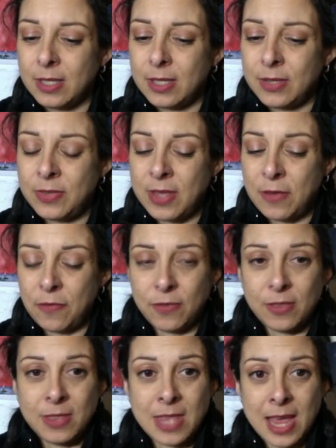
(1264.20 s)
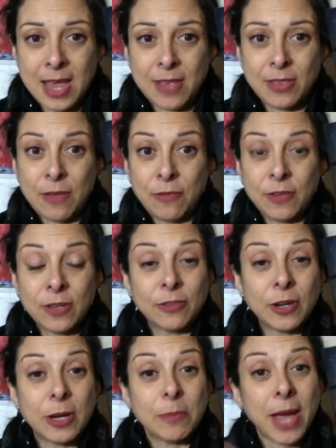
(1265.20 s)
They feel
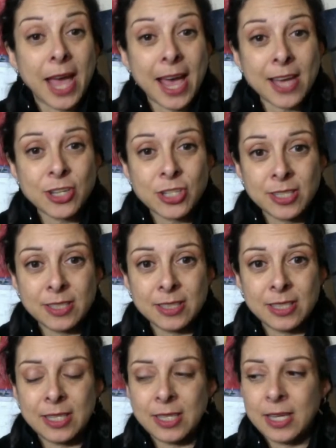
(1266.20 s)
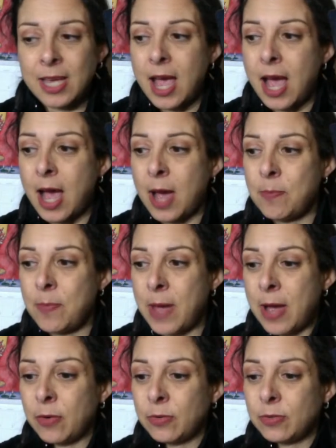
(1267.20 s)
very passionately
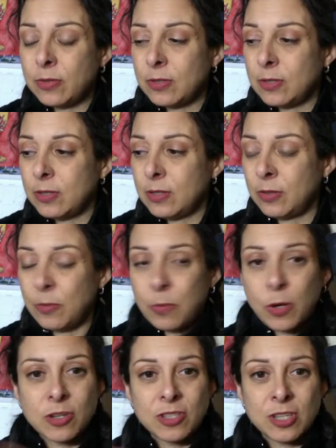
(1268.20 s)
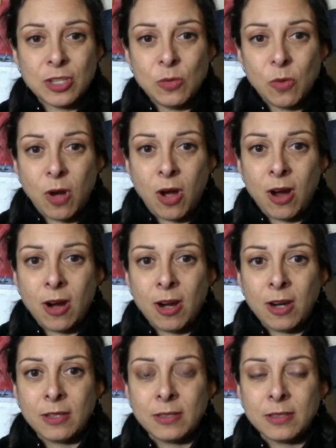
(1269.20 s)
about the person you
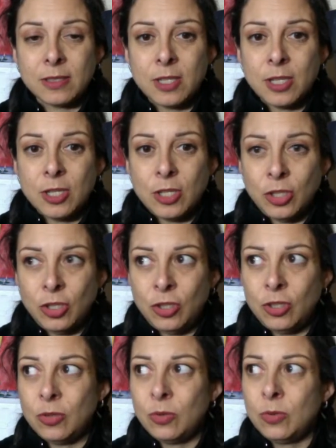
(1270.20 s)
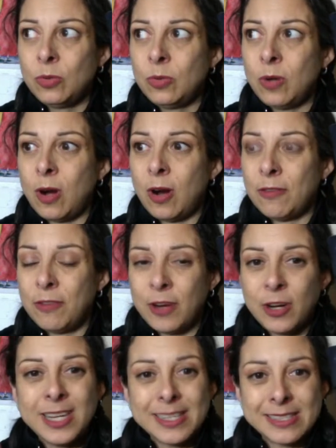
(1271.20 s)
are. You are
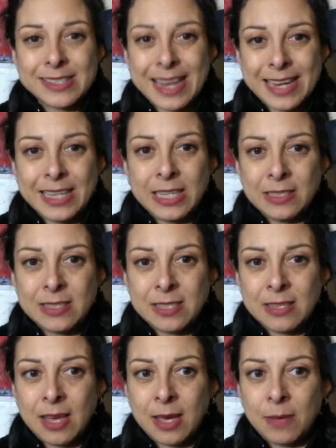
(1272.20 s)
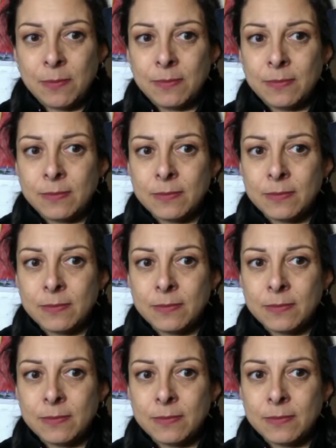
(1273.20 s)
very exciting to them.